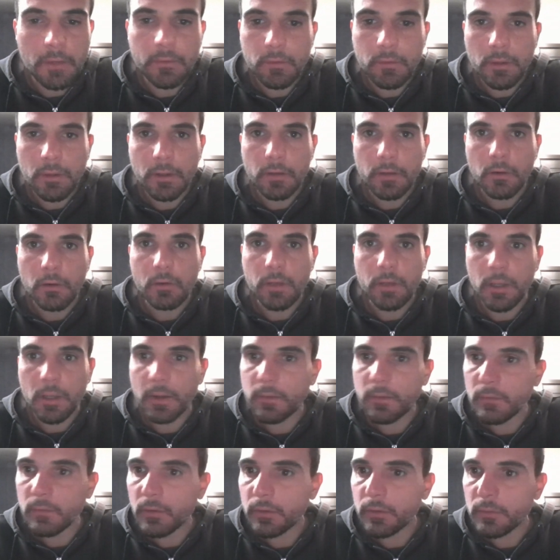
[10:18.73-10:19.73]
not, okay,
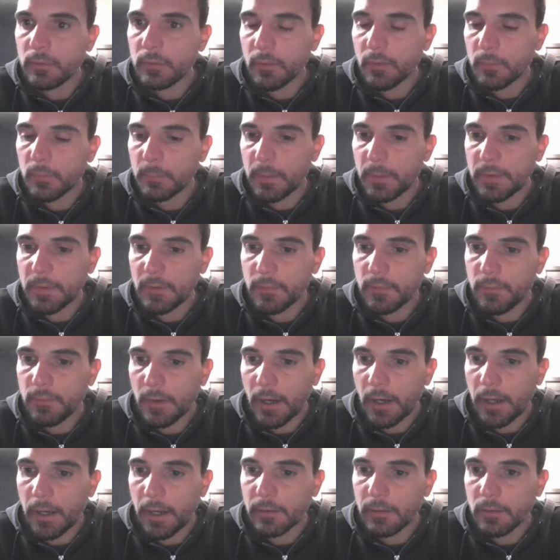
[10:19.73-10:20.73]
it's not
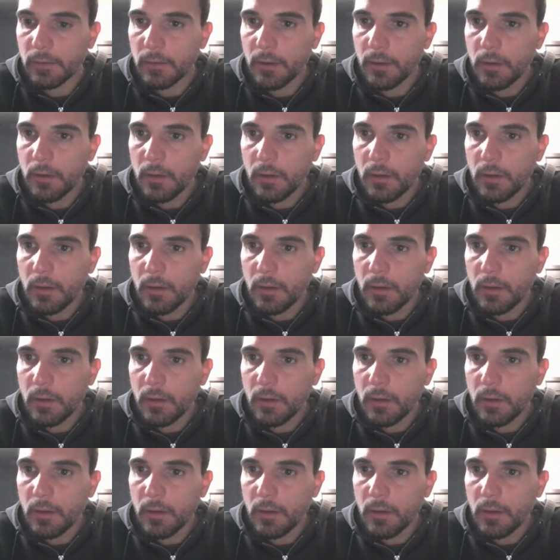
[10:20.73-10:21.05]
specified,